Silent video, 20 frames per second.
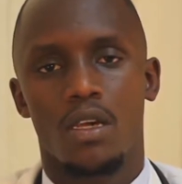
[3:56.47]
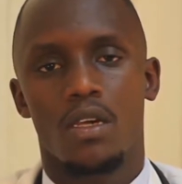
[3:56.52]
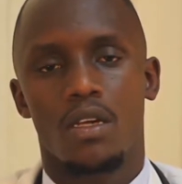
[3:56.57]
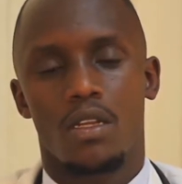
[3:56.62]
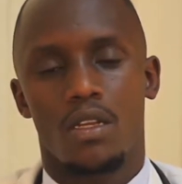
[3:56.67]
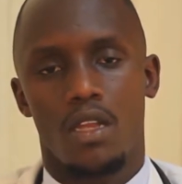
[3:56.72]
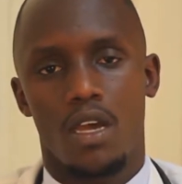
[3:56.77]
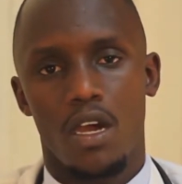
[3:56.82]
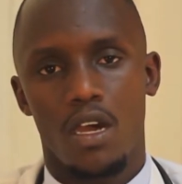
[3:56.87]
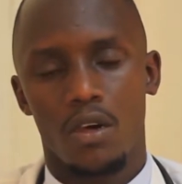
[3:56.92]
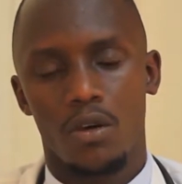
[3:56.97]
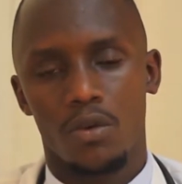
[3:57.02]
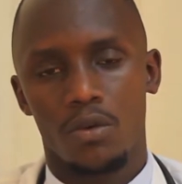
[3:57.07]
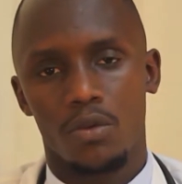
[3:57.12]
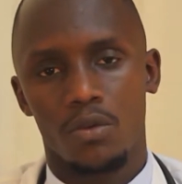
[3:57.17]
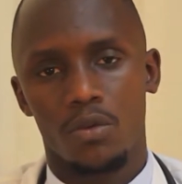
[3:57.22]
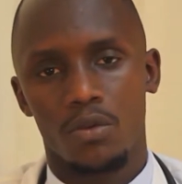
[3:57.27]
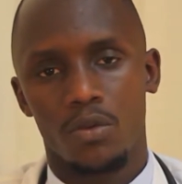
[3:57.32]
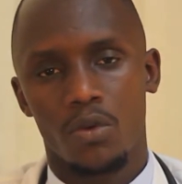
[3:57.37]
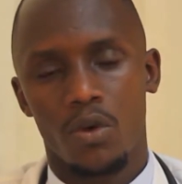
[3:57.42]

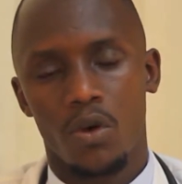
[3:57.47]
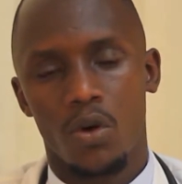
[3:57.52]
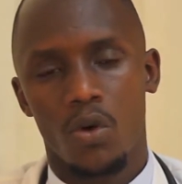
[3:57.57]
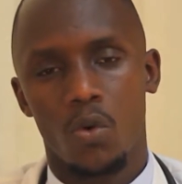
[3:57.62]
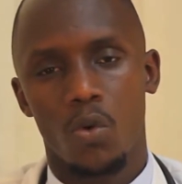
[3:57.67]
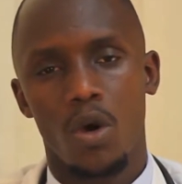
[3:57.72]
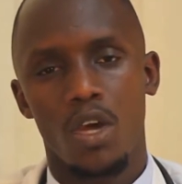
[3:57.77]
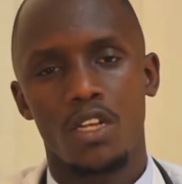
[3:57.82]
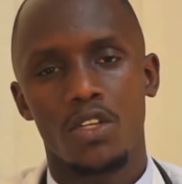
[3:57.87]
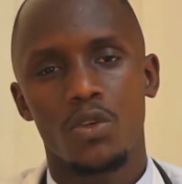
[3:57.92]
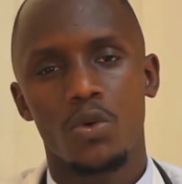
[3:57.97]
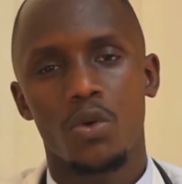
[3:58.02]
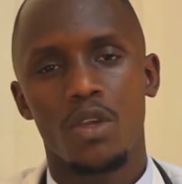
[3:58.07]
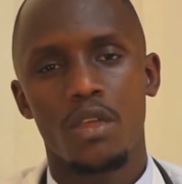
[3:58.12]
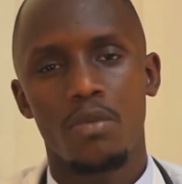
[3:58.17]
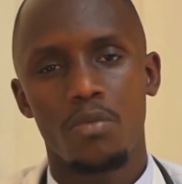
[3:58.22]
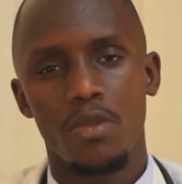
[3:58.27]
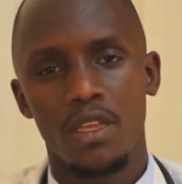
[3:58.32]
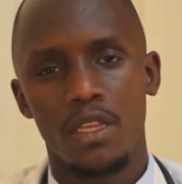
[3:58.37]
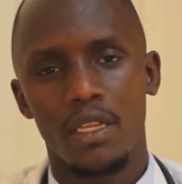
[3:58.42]
Now, what do we
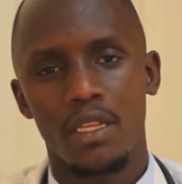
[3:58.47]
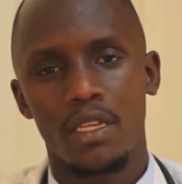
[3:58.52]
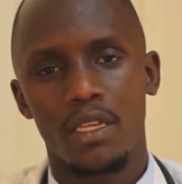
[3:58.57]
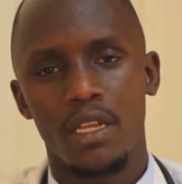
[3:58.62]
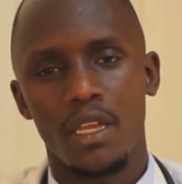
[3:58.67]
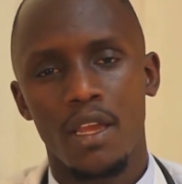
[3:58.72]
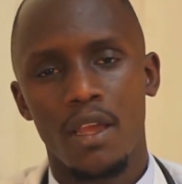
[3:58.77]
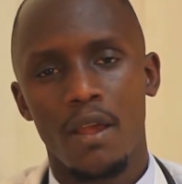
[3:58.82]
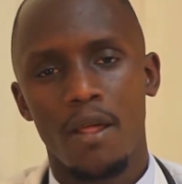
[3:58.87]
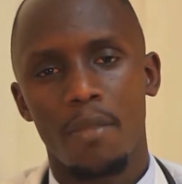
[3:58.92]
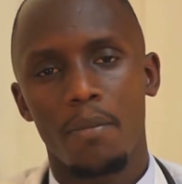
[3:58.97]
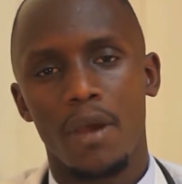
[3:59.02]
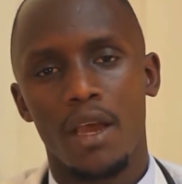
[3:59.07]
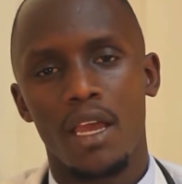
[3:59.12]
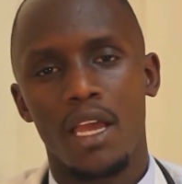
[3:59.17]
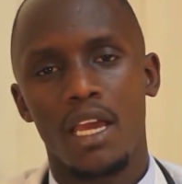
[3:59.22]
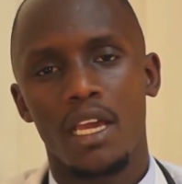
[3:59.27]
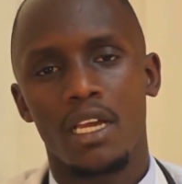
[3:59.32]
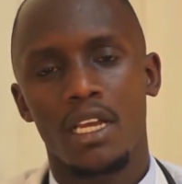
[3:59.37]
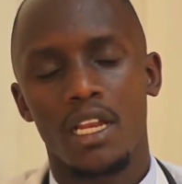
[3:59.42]
mean by
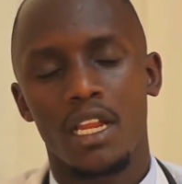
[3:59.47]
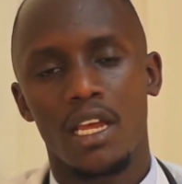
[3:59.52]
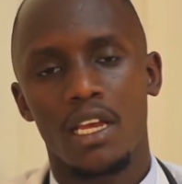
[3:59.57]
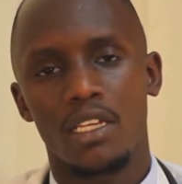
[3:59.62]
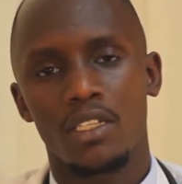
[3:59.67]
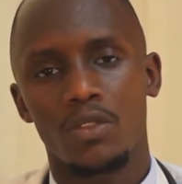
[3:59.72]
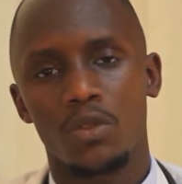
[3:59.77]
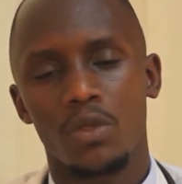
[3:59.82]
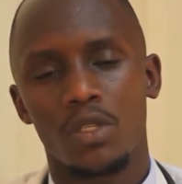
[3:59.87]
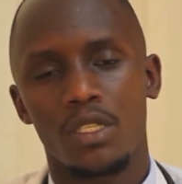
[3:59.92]
a client who